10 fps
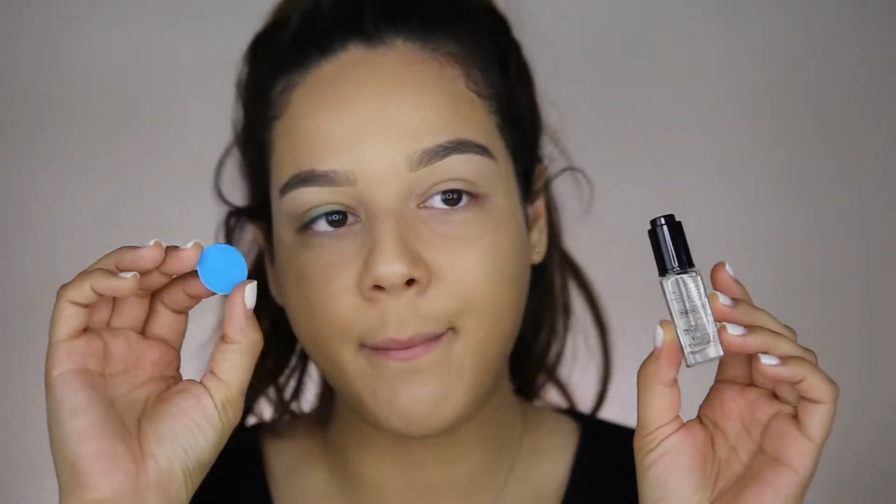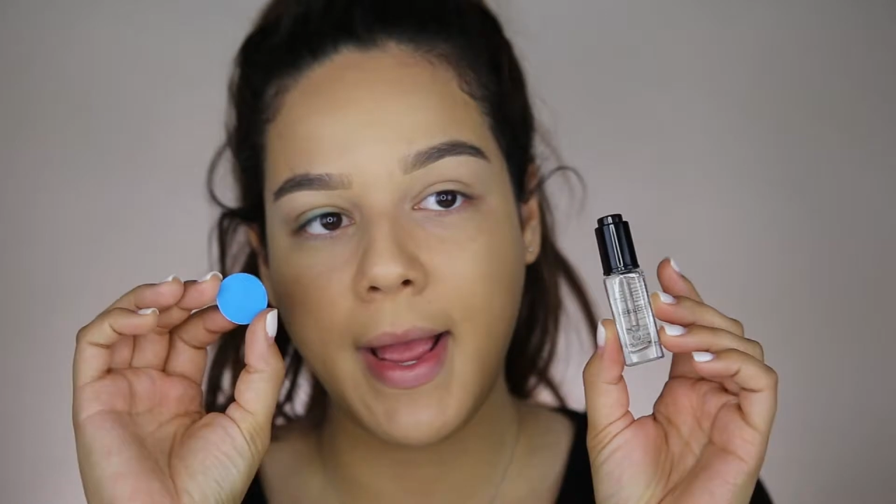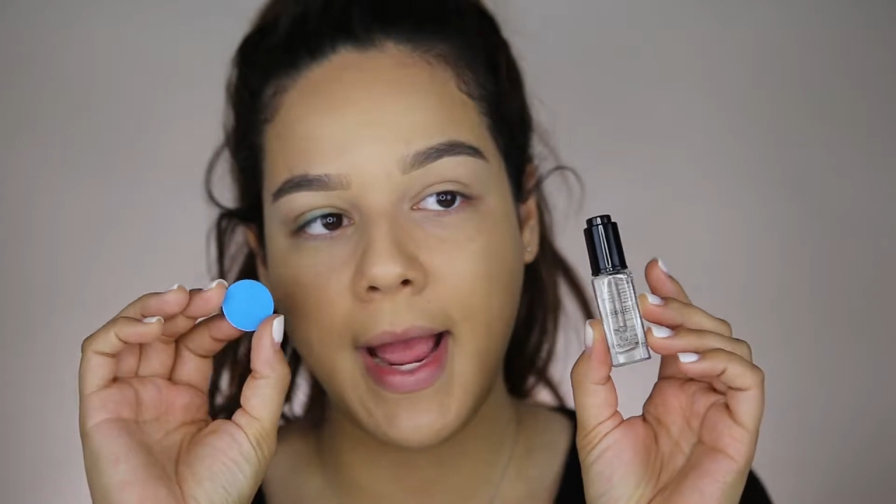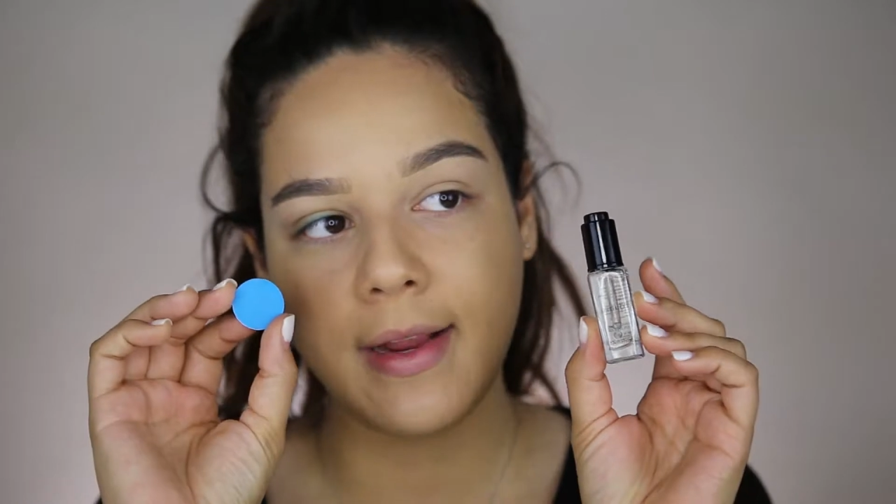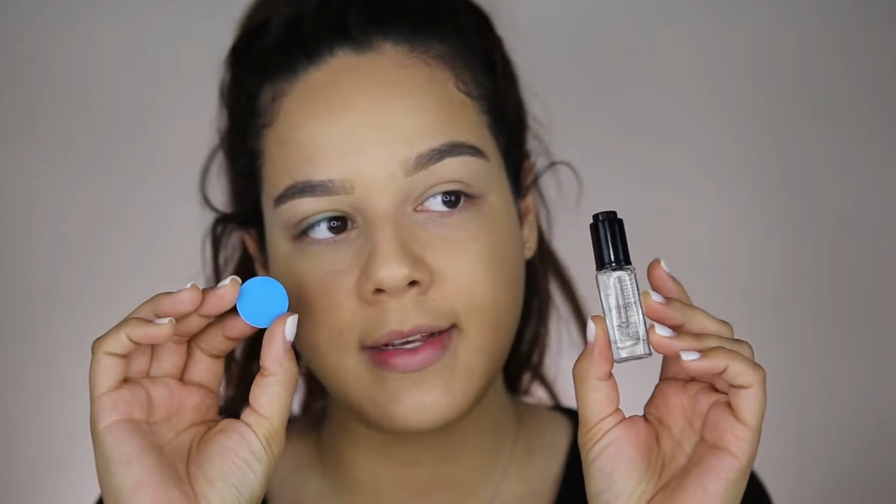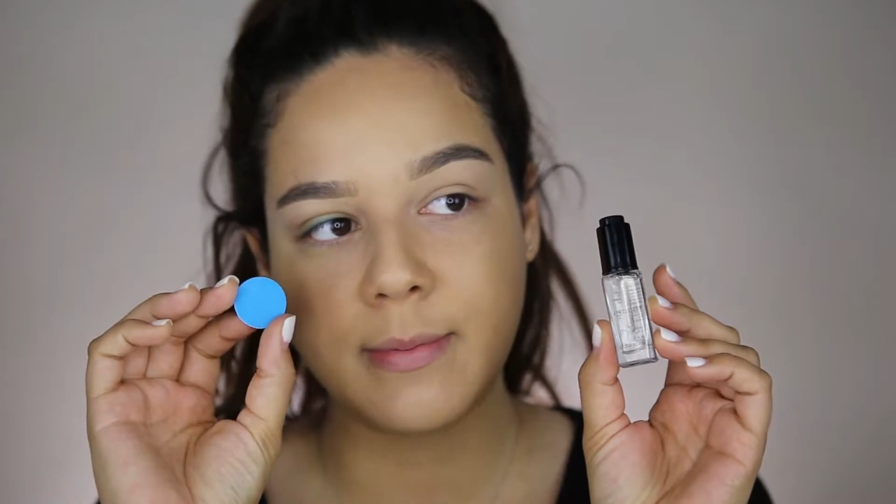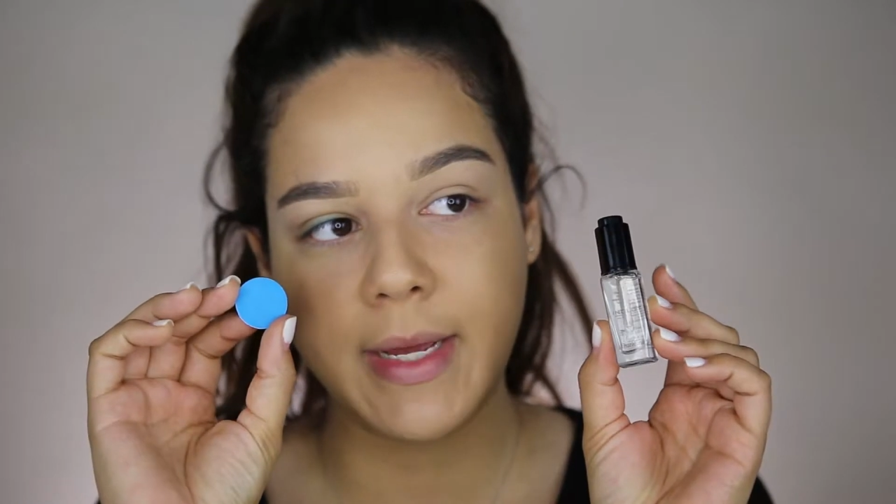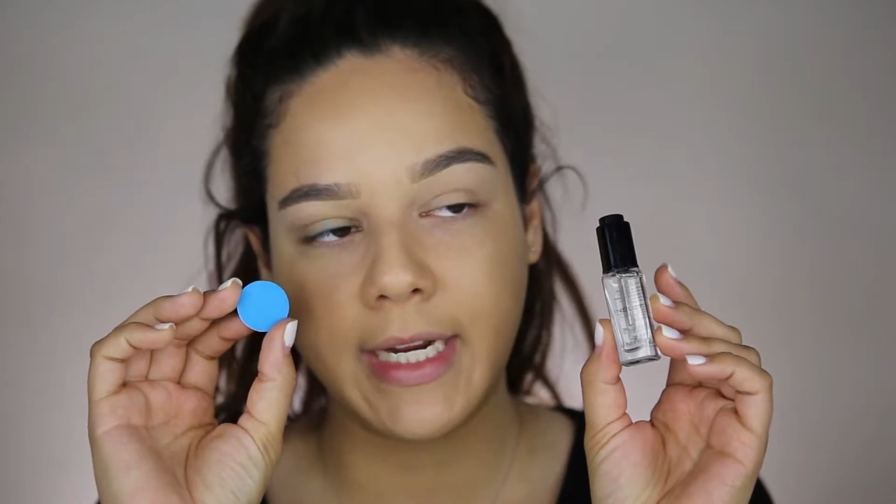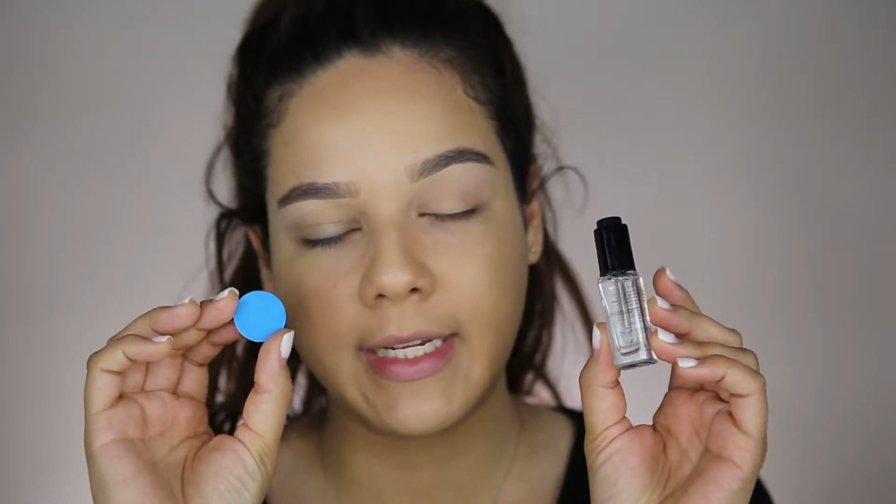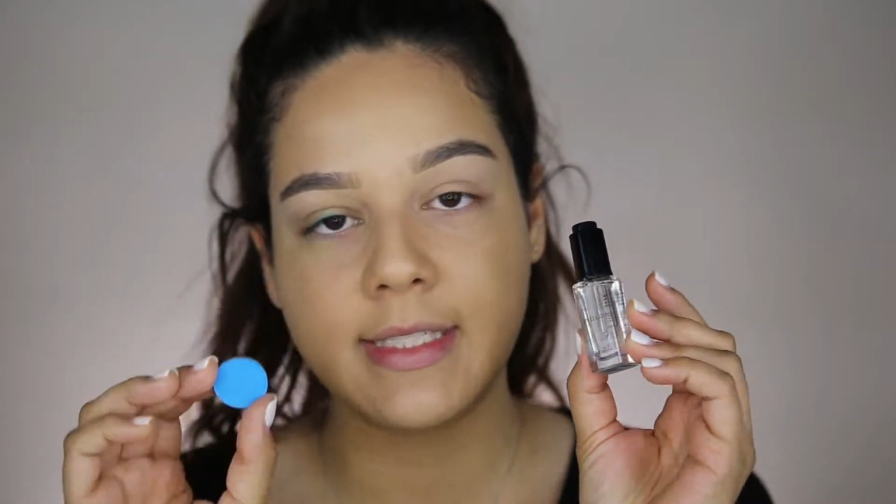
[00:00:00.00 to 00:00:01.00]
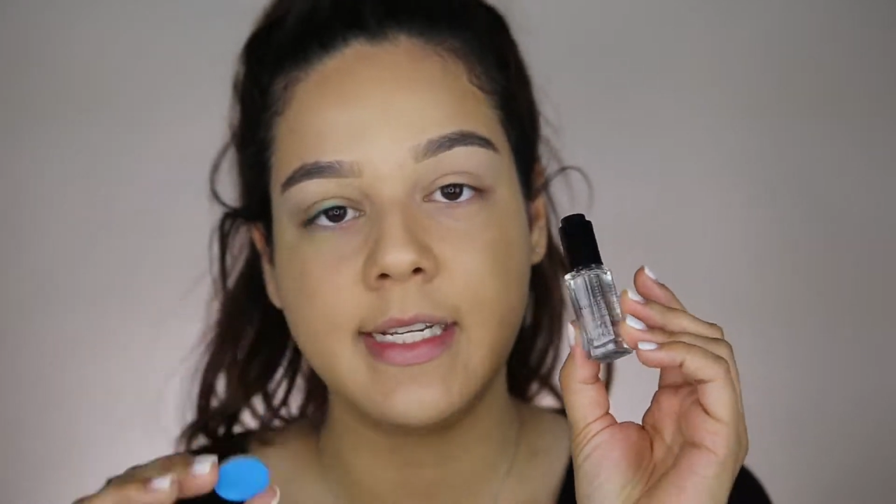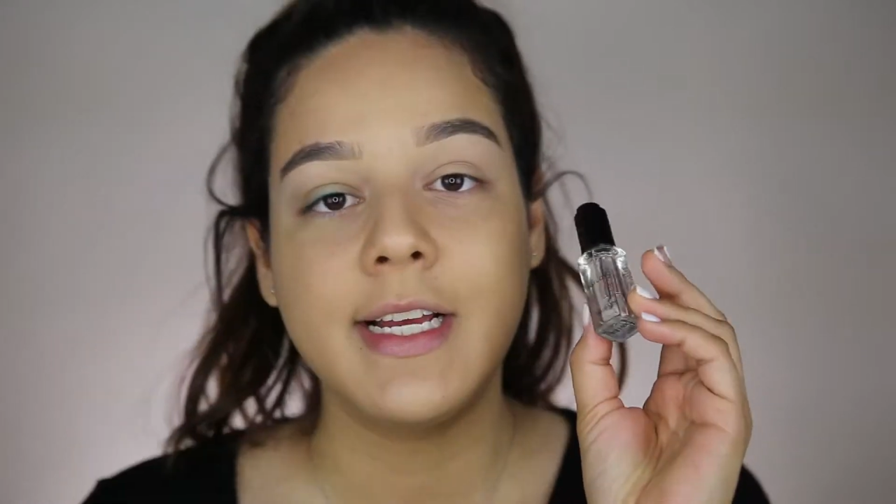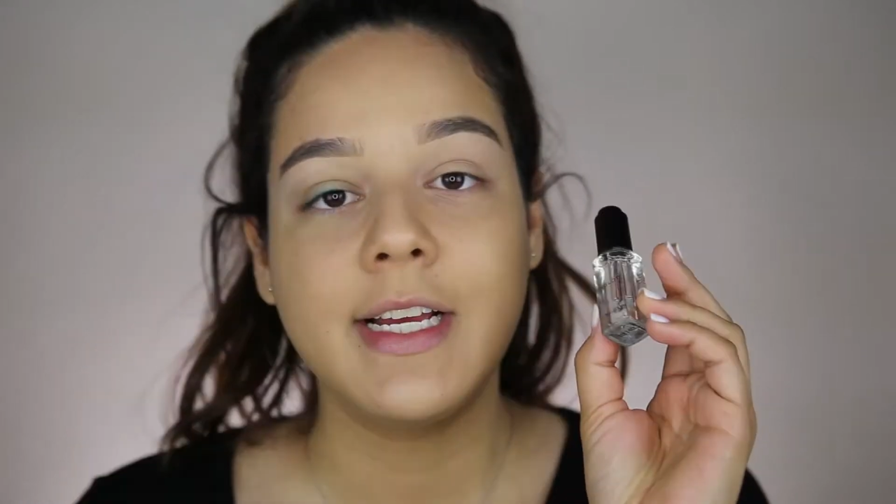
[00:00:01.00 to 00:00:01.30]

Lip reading: MAC Cosmetics.